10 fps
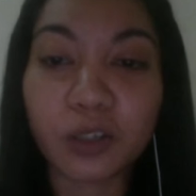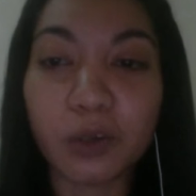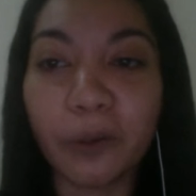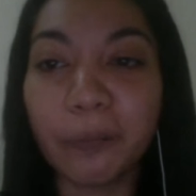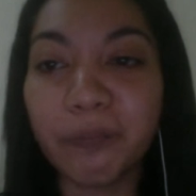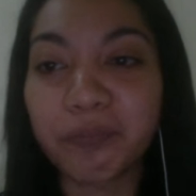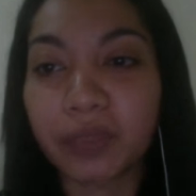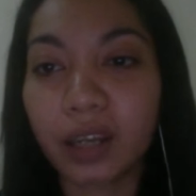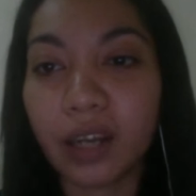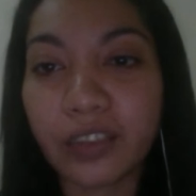So
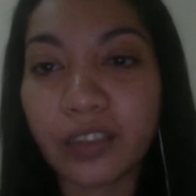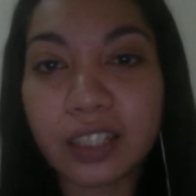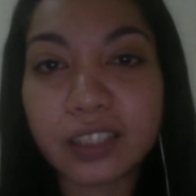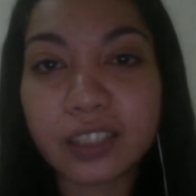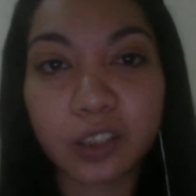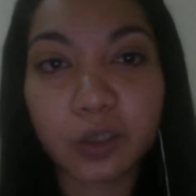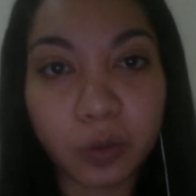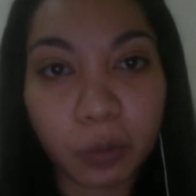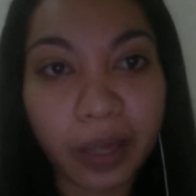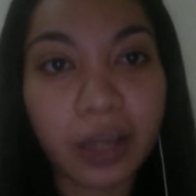I think it's a
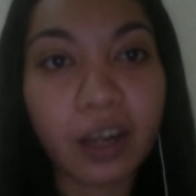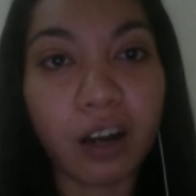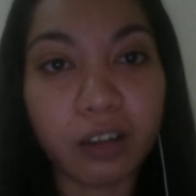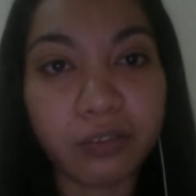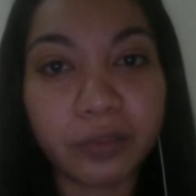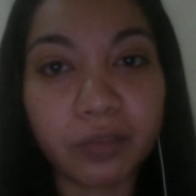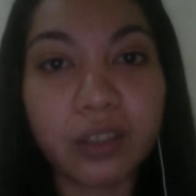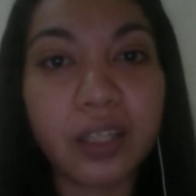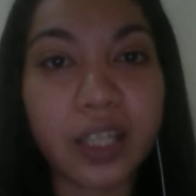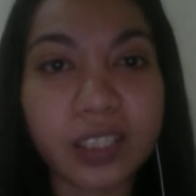good way of,
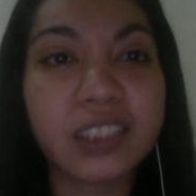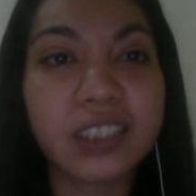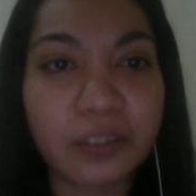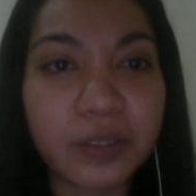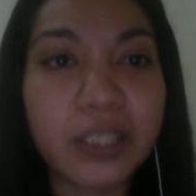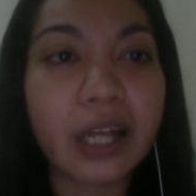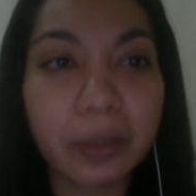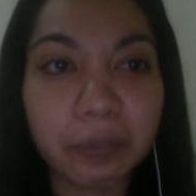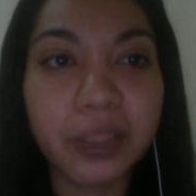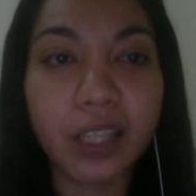yes, it definitely
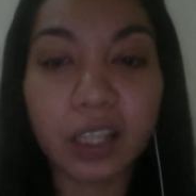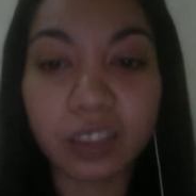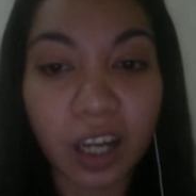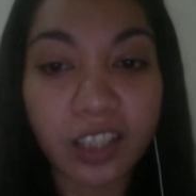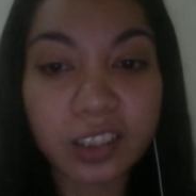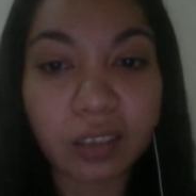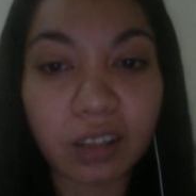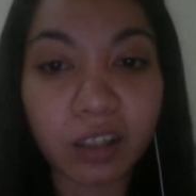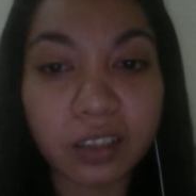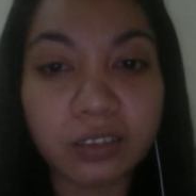helped me a lot
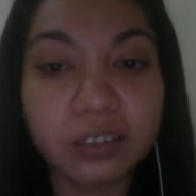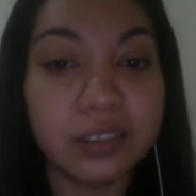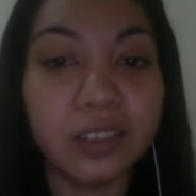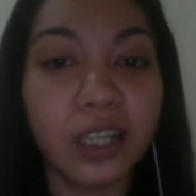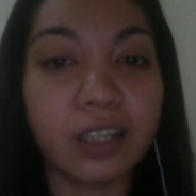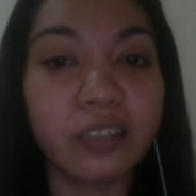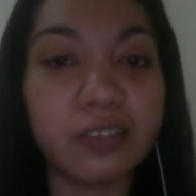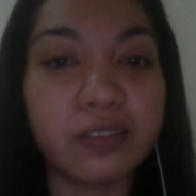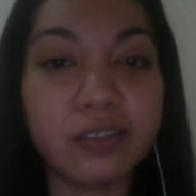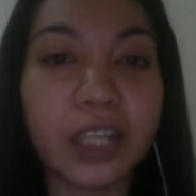on
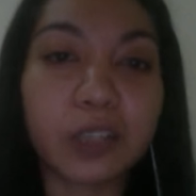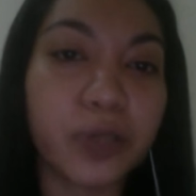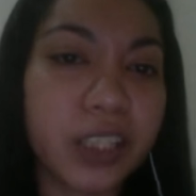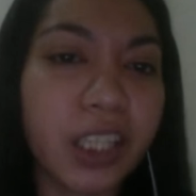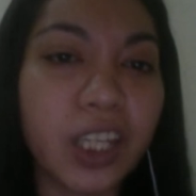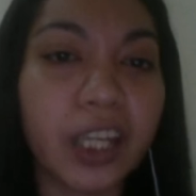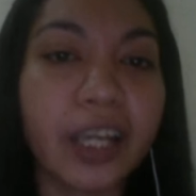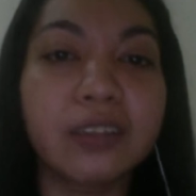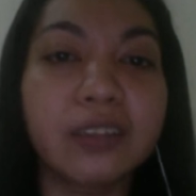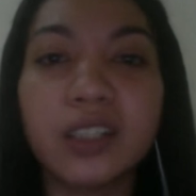networking
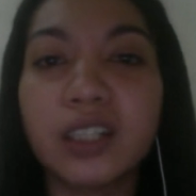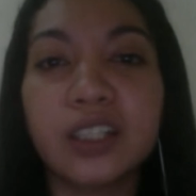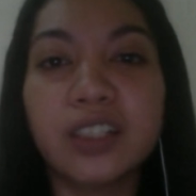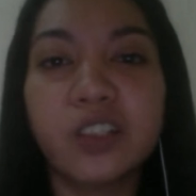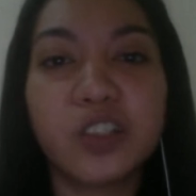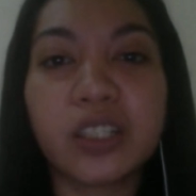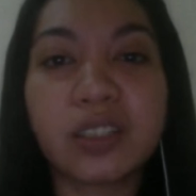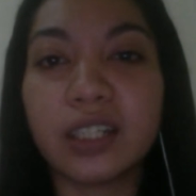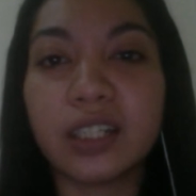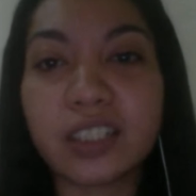and
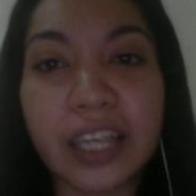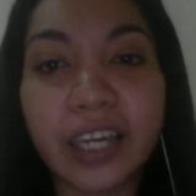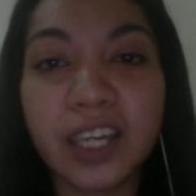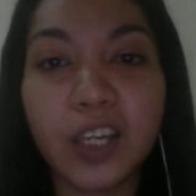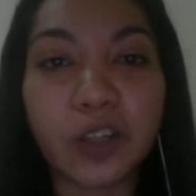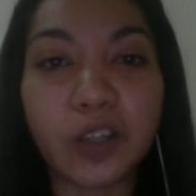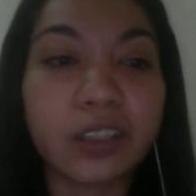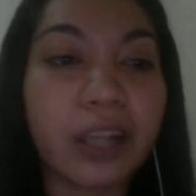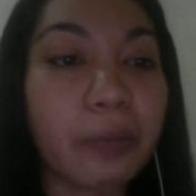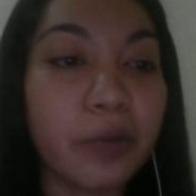just saying or
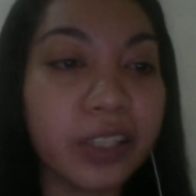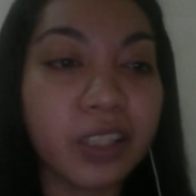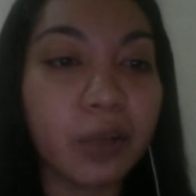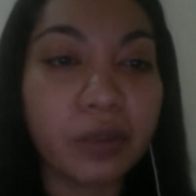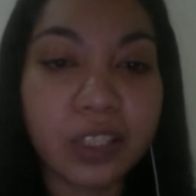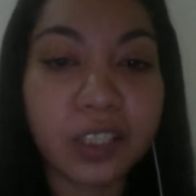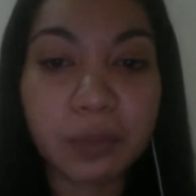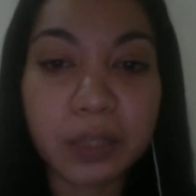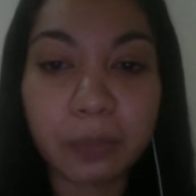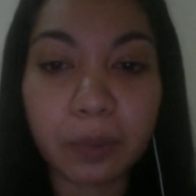collaborating with these
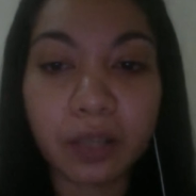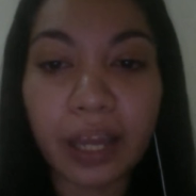people.